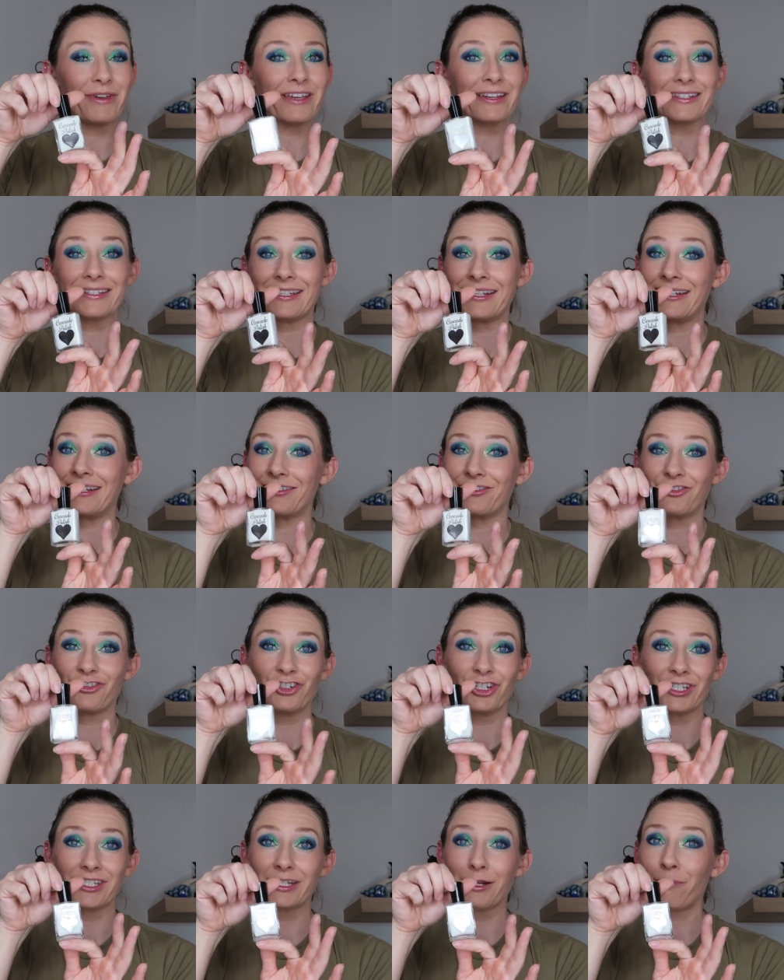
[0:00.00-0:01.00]
because it is
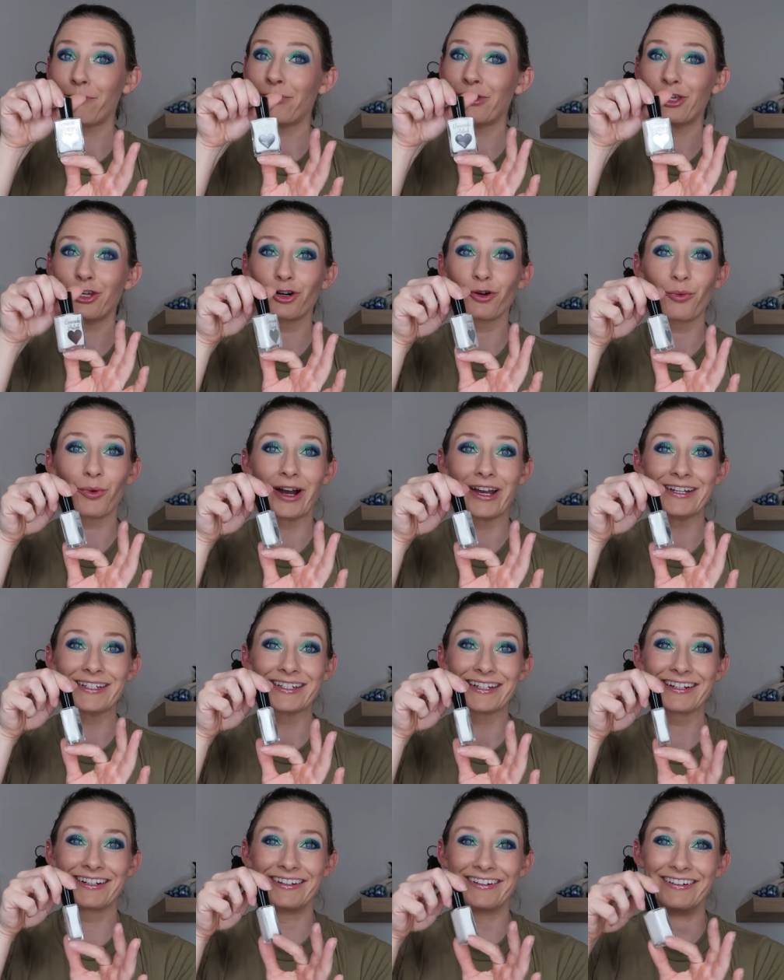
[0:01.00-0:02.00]
just pure white.